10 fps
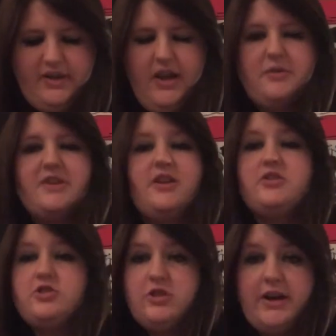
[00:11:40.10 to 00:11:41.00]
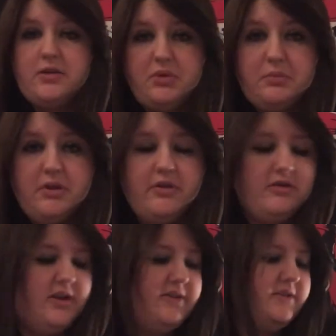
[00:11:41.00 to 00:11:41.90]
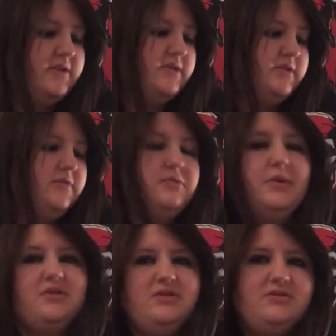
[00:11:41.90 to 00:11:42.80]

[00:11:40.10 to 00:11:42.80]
I was going to track my progress. Well,